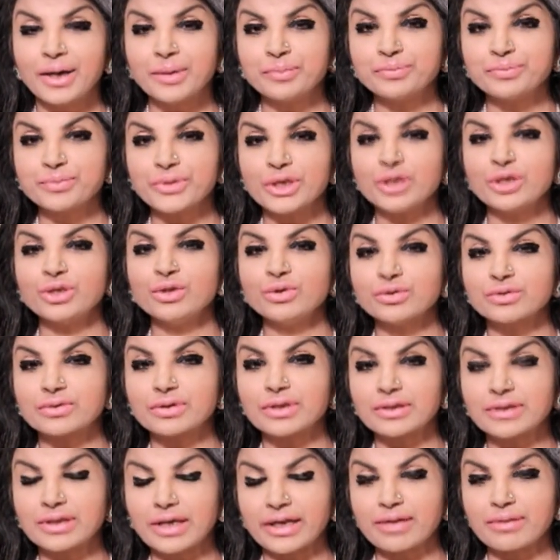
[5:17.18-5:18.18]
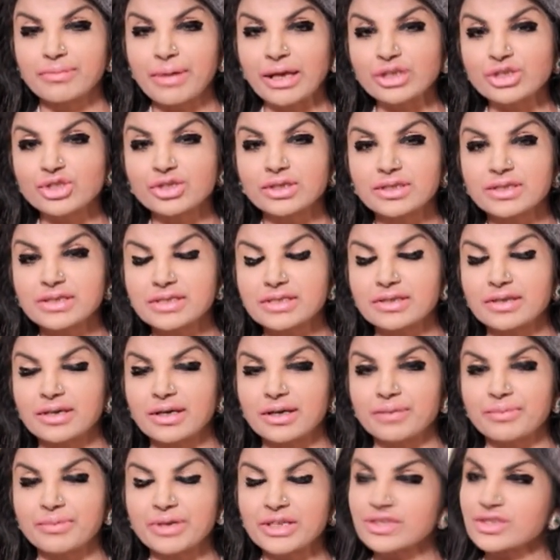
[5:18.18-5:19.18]
You know, like I mentioned,
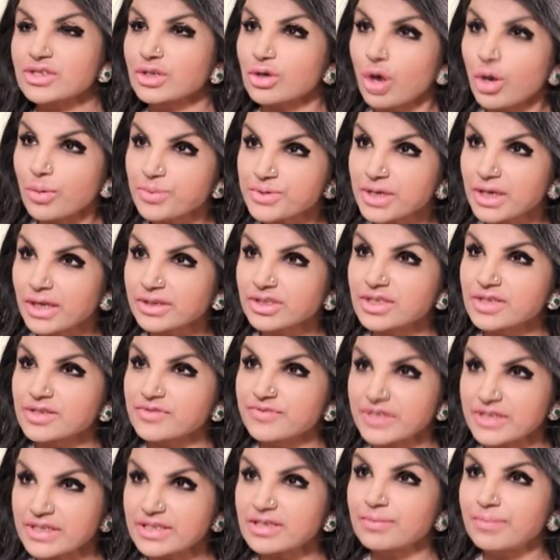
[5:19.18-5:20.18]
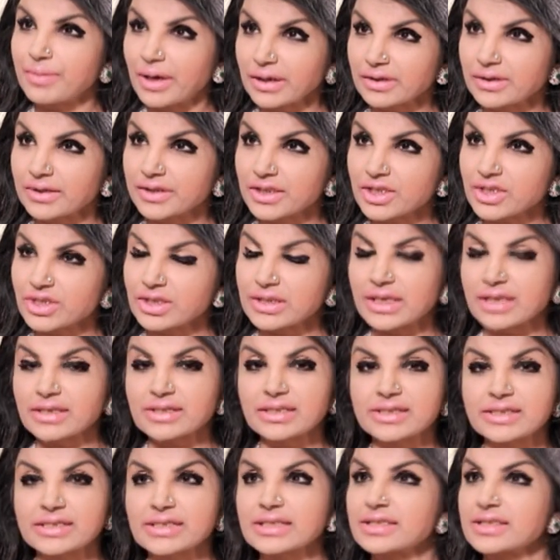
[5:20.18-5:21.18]
Minister Kopsak just visited Bangladesh and
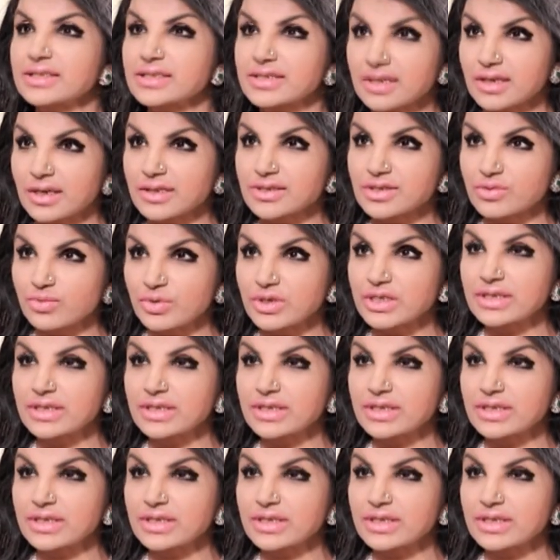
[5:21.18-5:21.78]
Excellency discussed,